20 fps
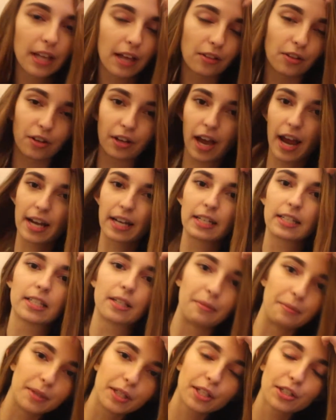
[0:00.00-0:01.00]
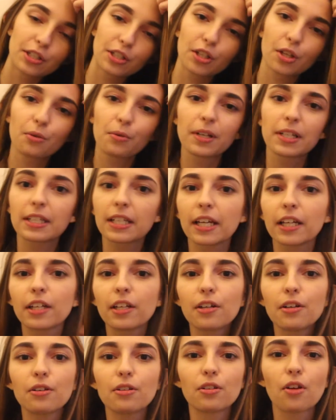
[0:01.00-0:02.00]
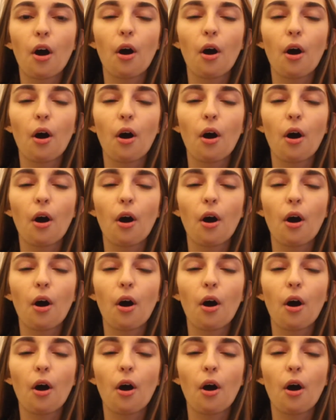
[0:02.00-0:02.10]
that look kind of similar to the ones I use,